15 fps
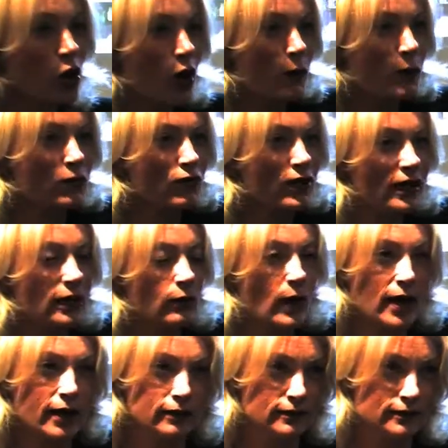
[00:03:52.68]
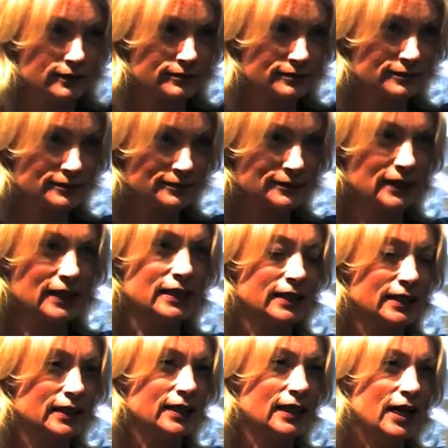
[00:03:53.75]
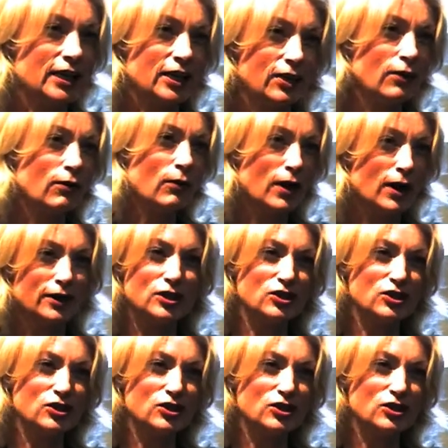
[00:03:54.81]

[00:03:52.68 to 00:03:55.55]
going really well. And you know what?